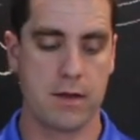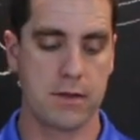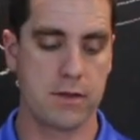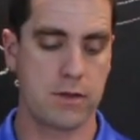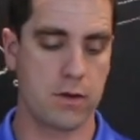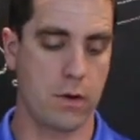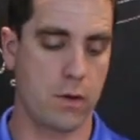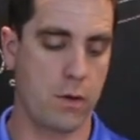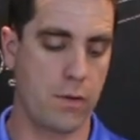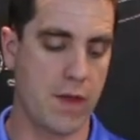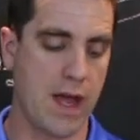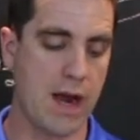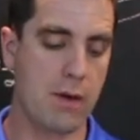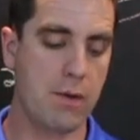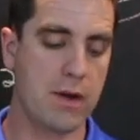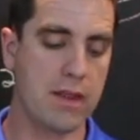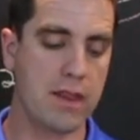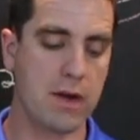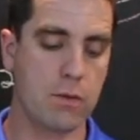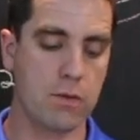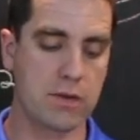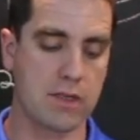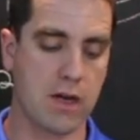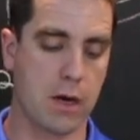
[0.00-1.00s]
So that right
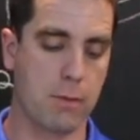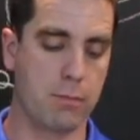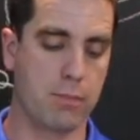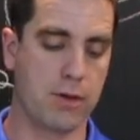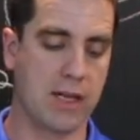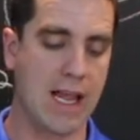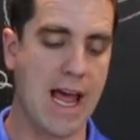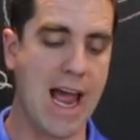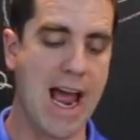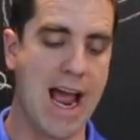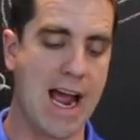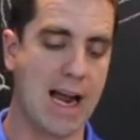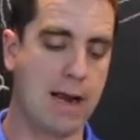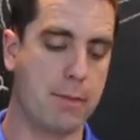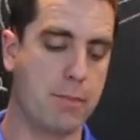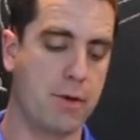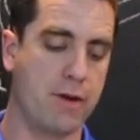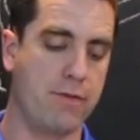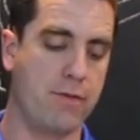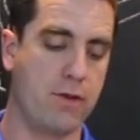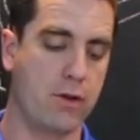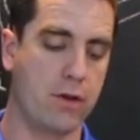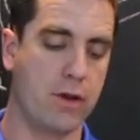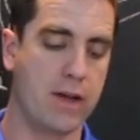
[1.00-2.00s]
there was our black, but
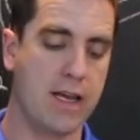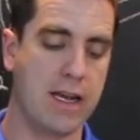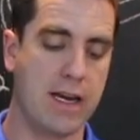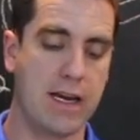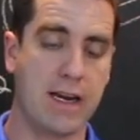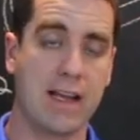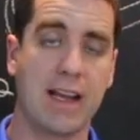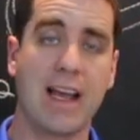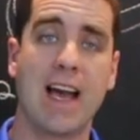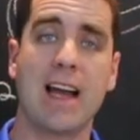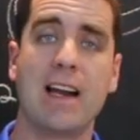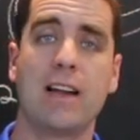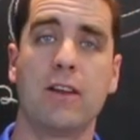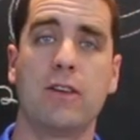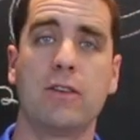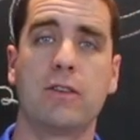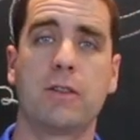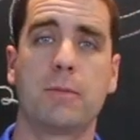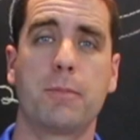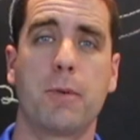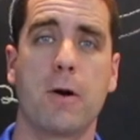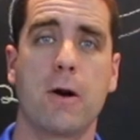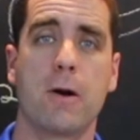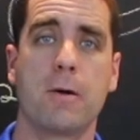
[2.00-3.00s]
if you look at it, it kind of
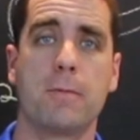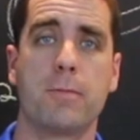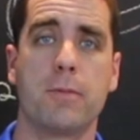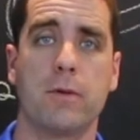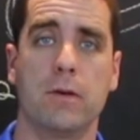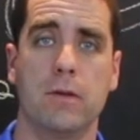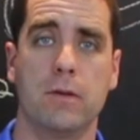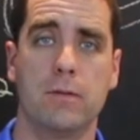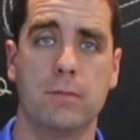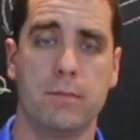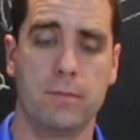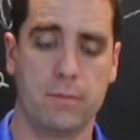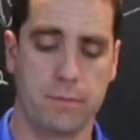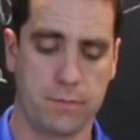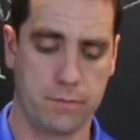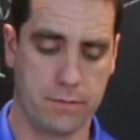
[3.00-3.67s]
looks purple.